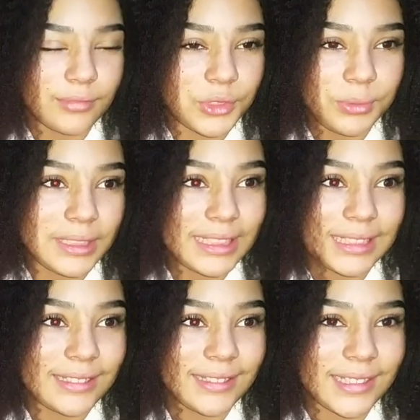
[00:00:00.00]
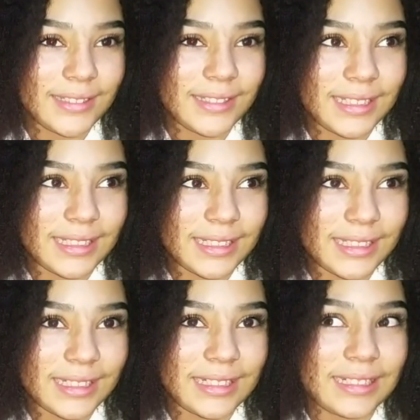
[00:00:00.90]
Nobody answered. So I was like,
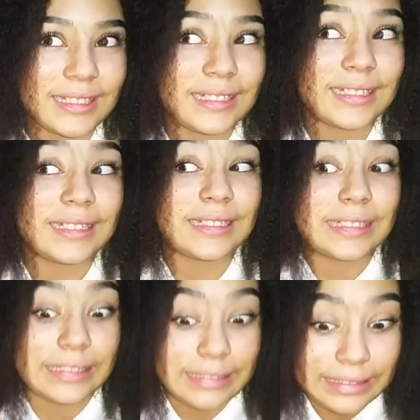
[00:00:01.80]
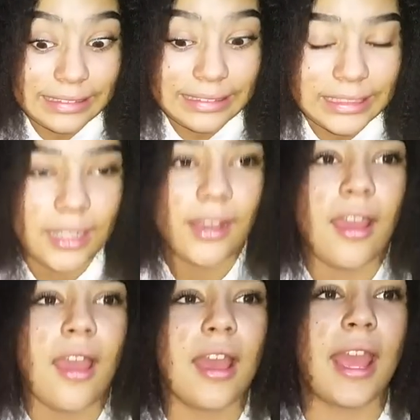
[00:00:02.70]
all right.
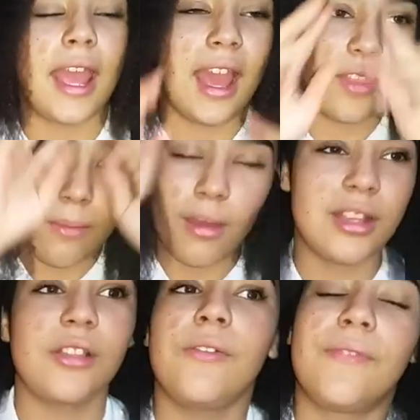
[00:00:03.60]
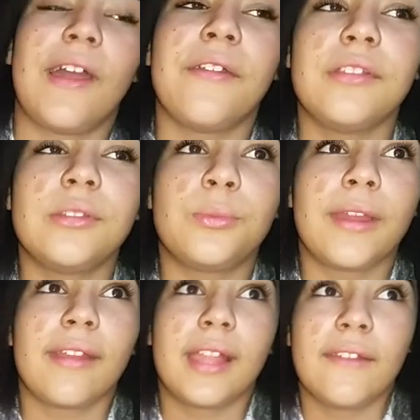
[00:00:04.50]
They must have found where he